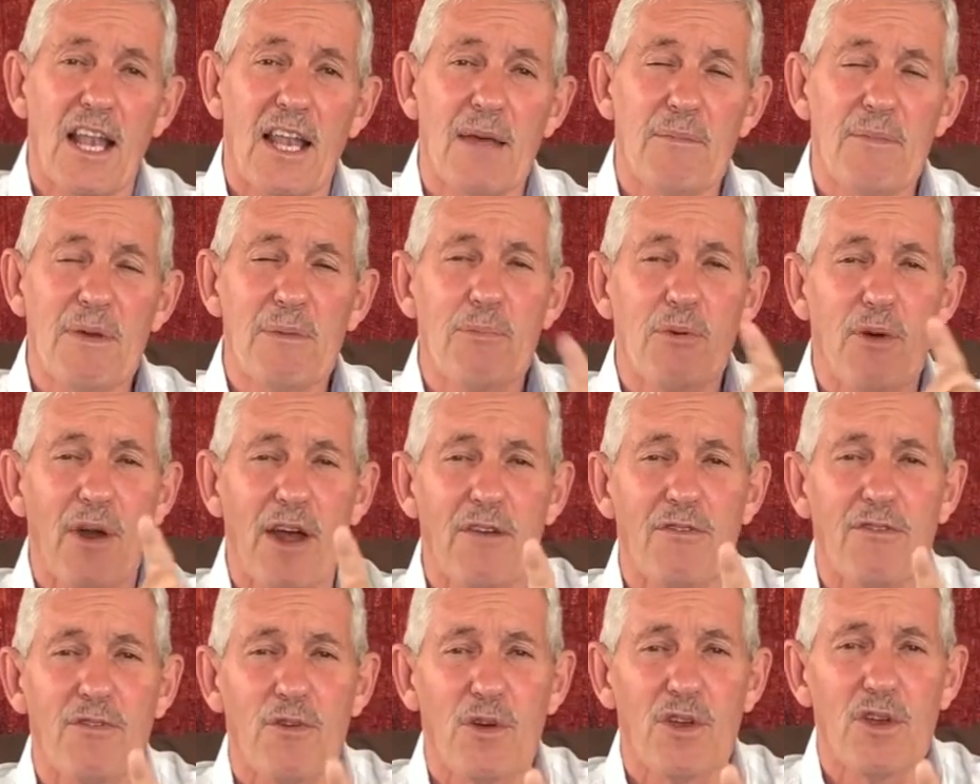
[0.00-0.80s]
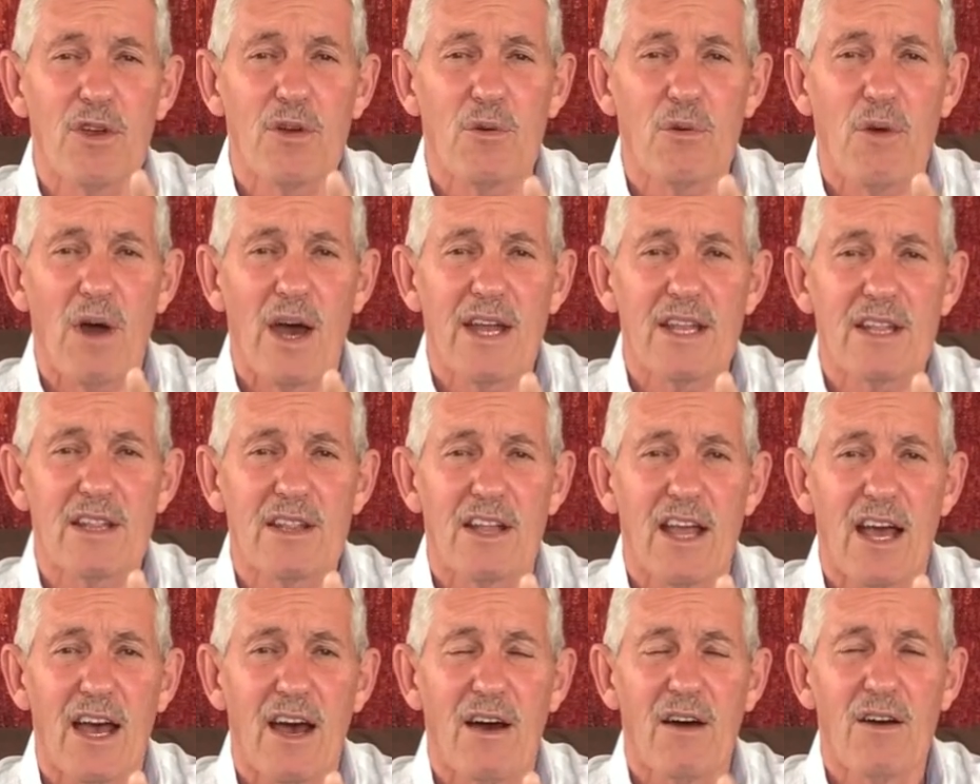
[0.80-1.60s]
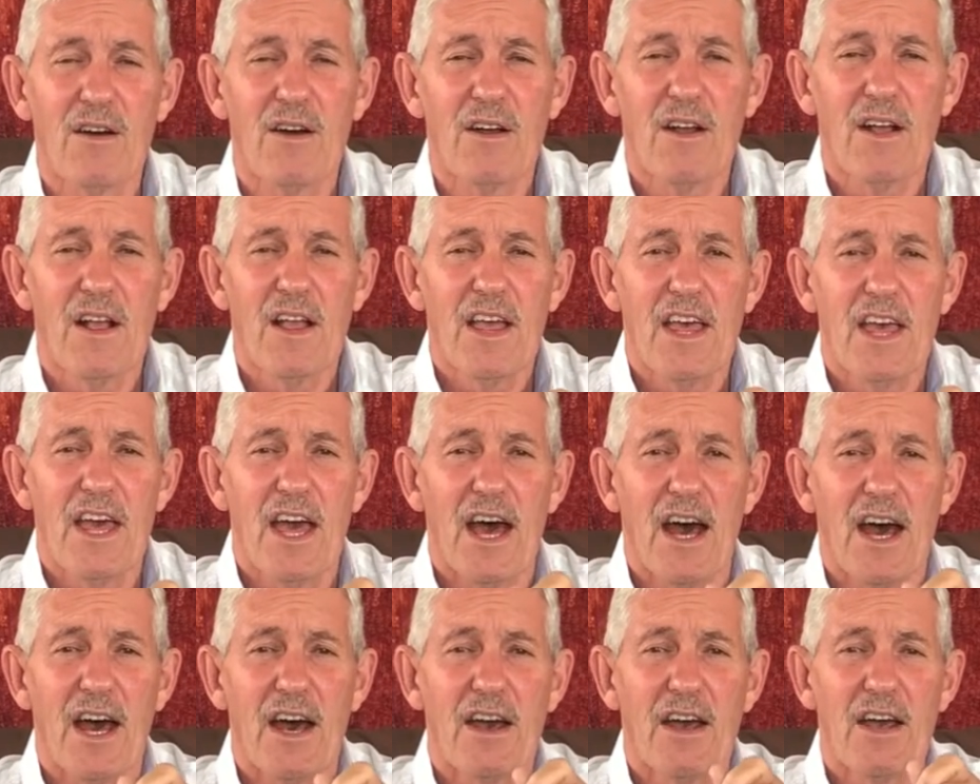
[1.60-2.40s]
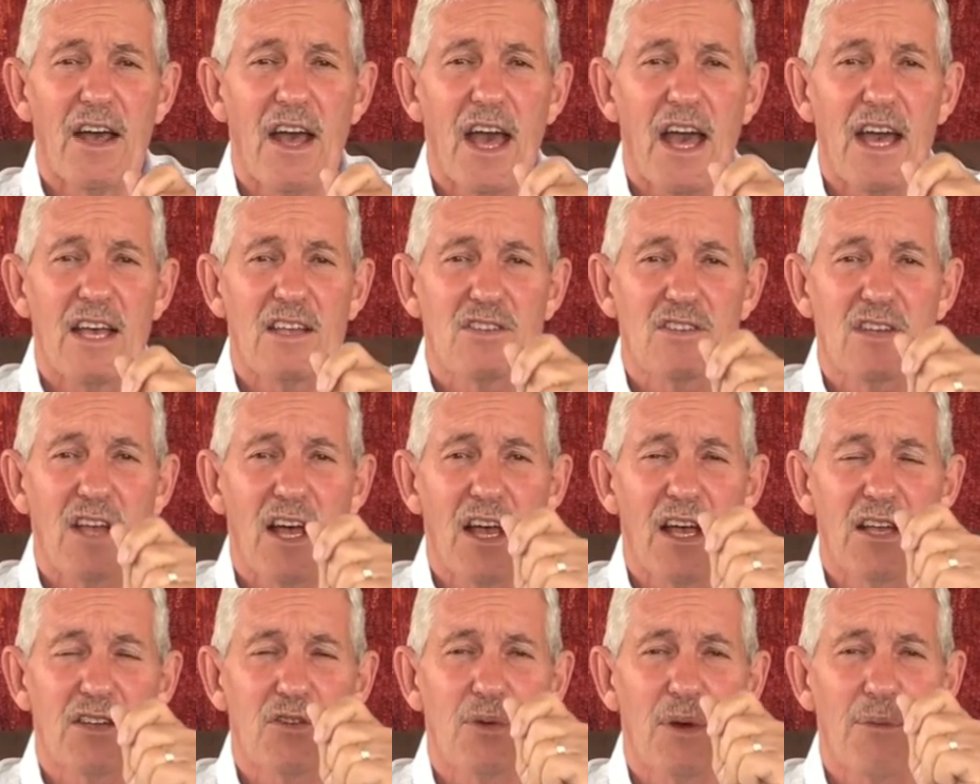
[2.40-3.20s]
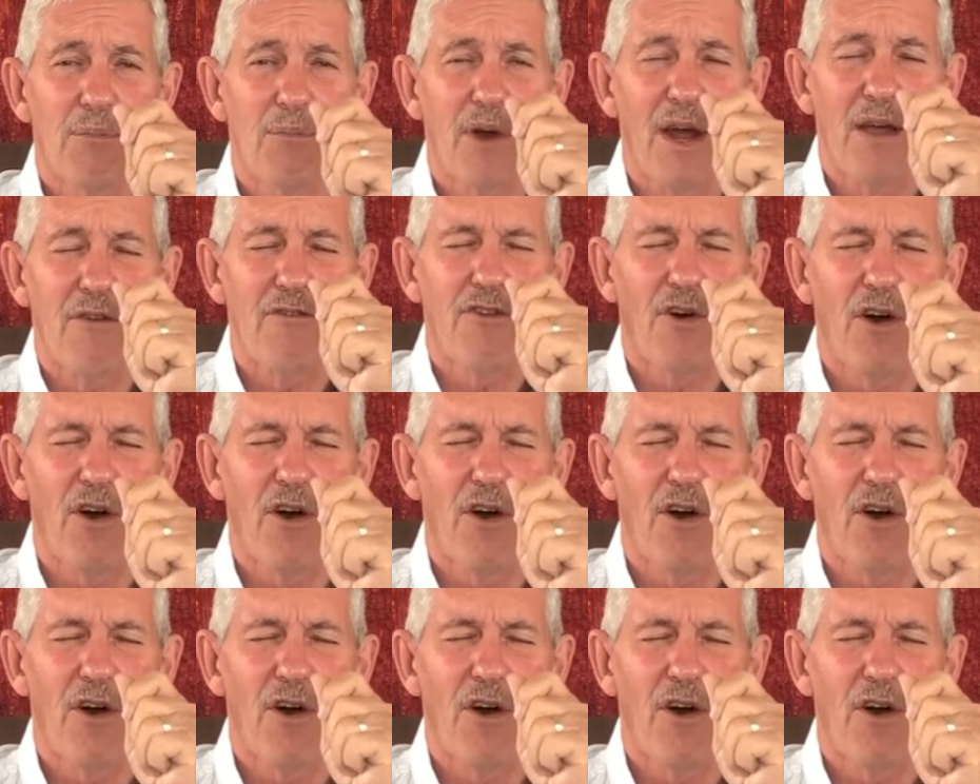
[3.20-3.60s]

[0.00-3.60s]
let me pray for you right now uh, as, as we pray.